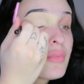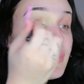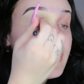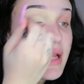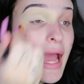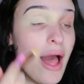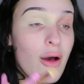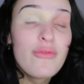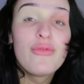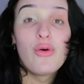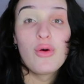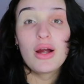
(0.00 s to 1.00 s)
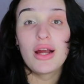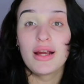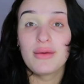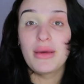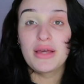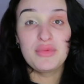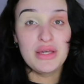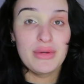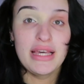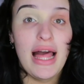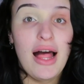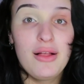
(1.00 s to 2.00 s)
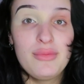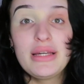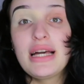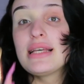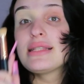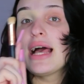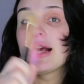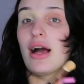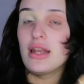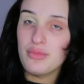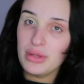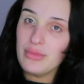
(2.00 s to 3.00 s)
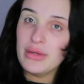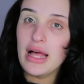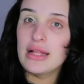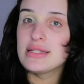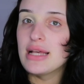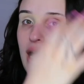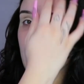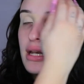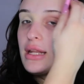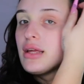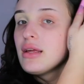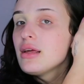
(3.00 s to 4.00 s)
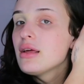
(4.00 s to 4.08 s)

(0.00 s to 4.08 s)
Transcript: Now for my BBL, because I got a BBL done.